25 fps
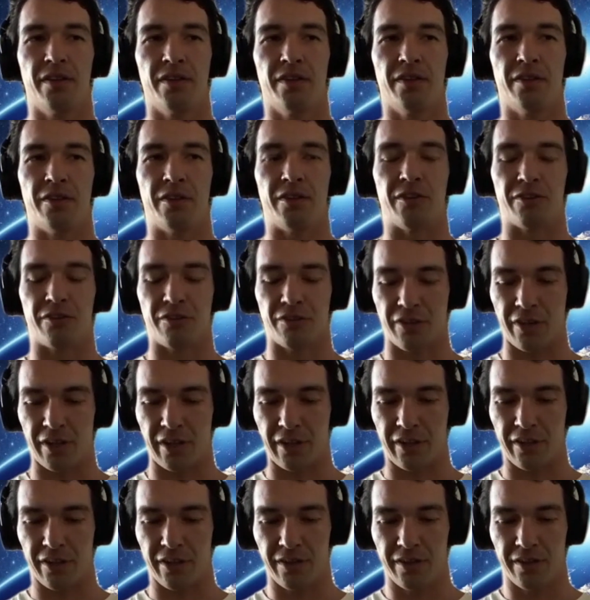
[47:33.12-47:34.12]
this,
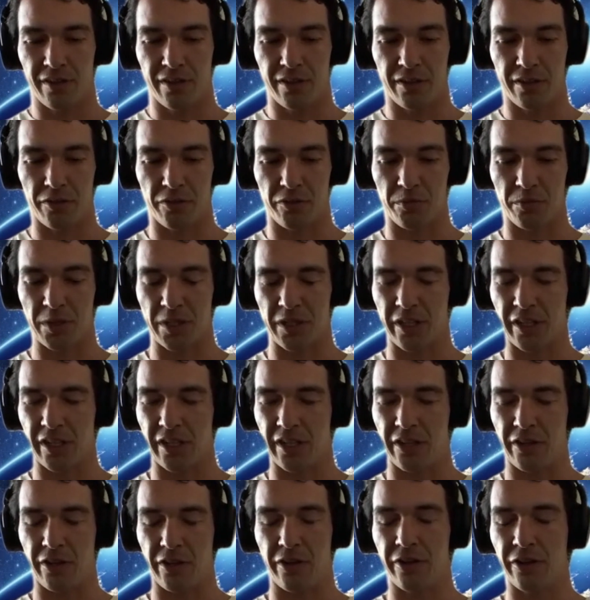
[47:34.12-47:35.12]
like, it'll be like
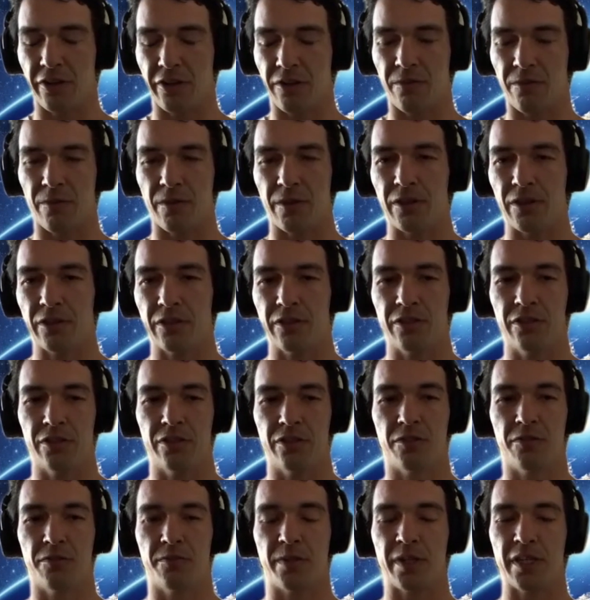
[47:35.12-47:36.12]
younger versions
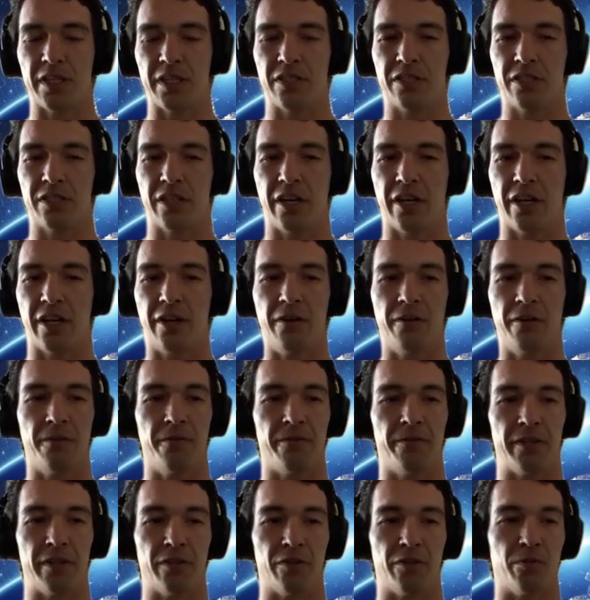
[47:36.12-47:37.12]
of myself.
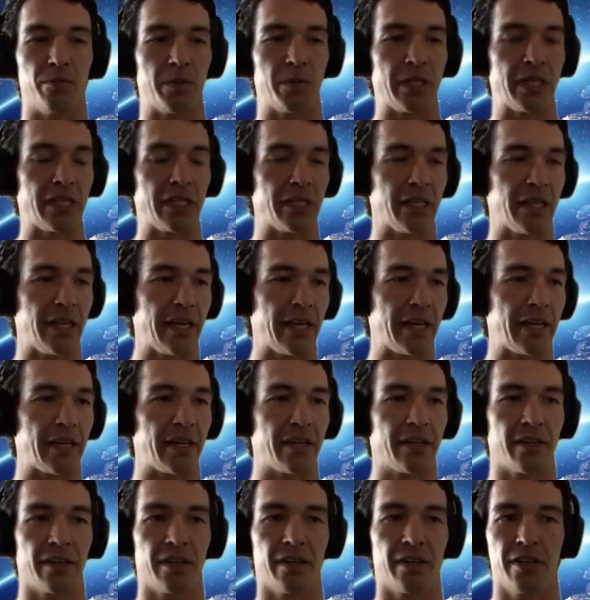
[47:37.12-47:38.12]
It'll be like
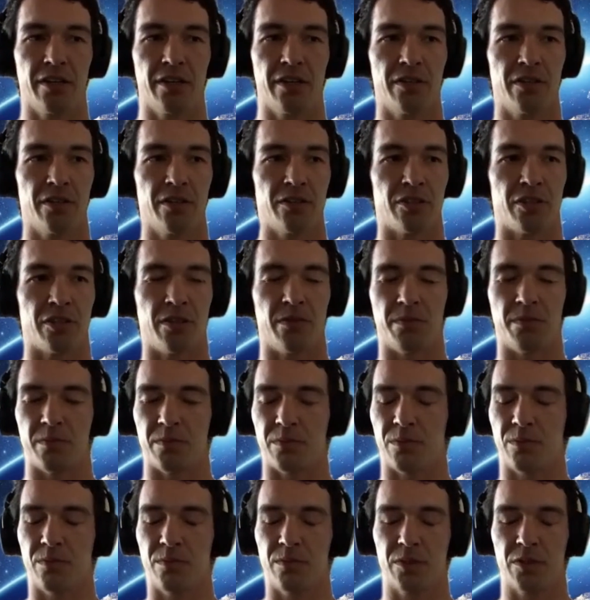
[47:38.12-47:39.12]
some
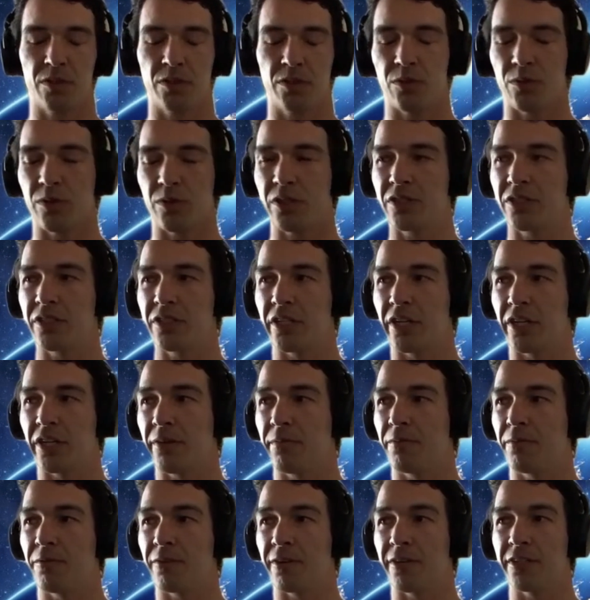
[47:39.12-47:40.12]
twisted
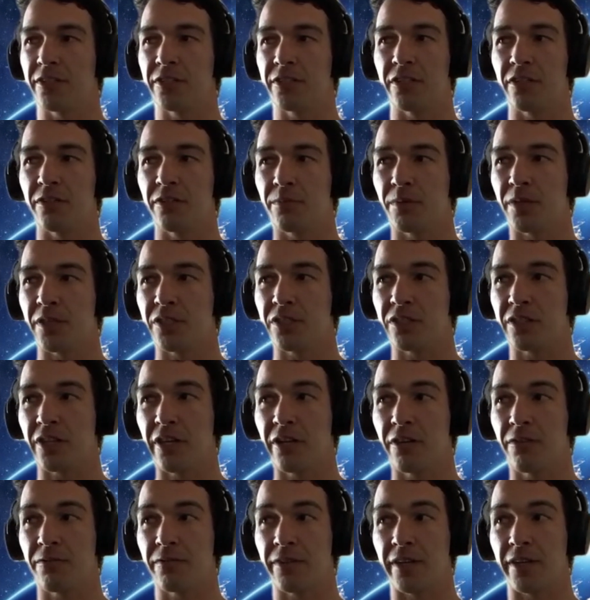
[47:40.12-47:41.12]
up version of
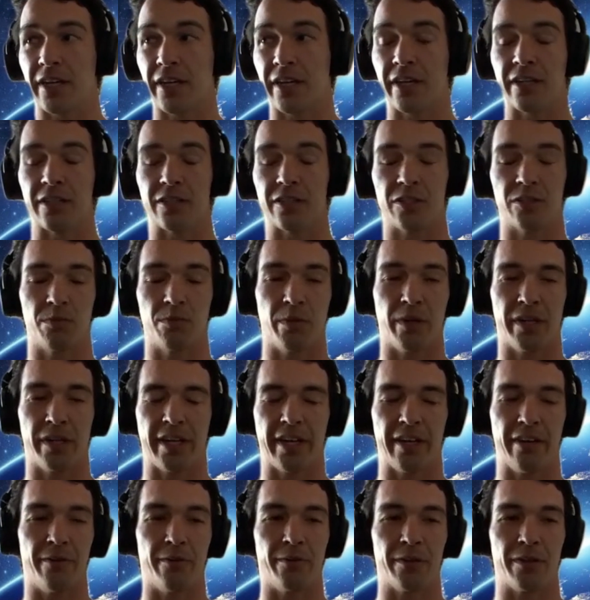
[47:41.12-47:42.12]
myself that kind of spun
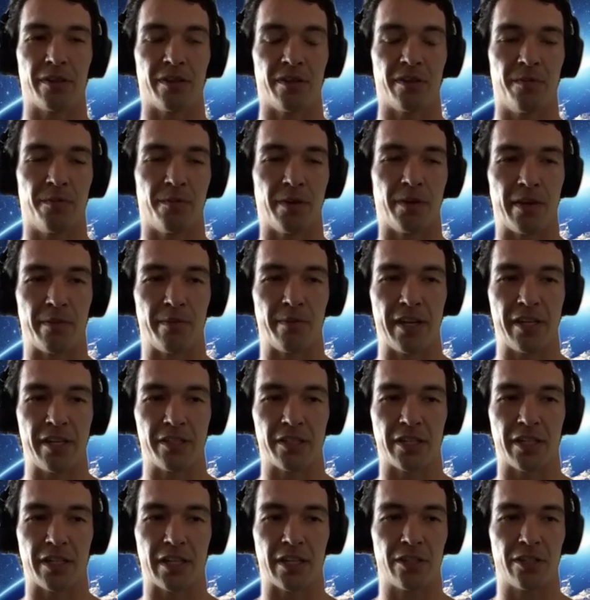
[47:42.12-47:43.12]
out with my
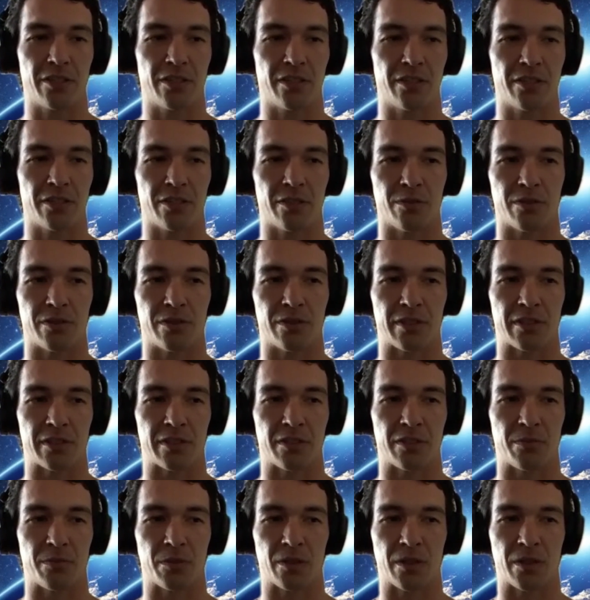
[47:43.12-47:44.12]
imagination. So it's like
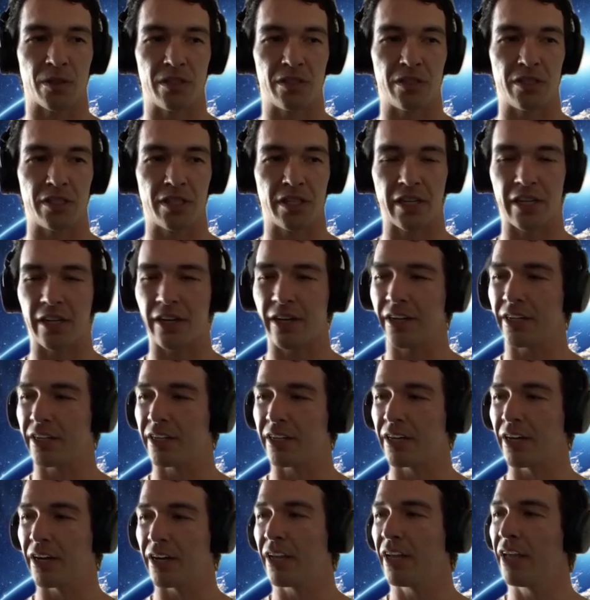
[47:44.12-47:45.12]
some crazy
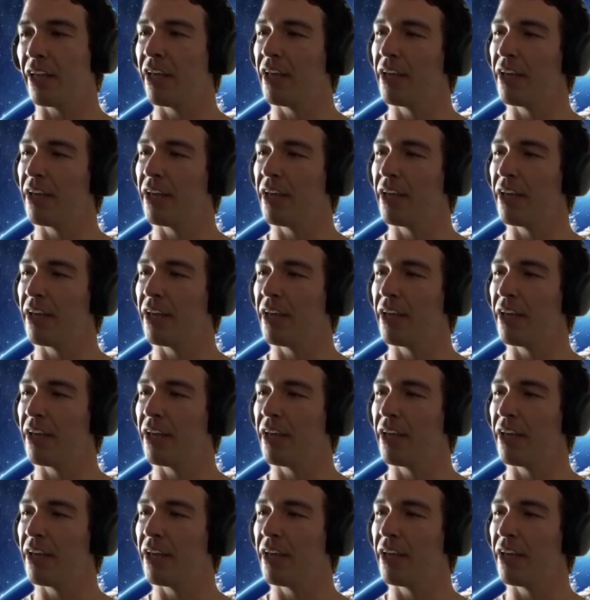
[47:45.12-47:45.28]
character.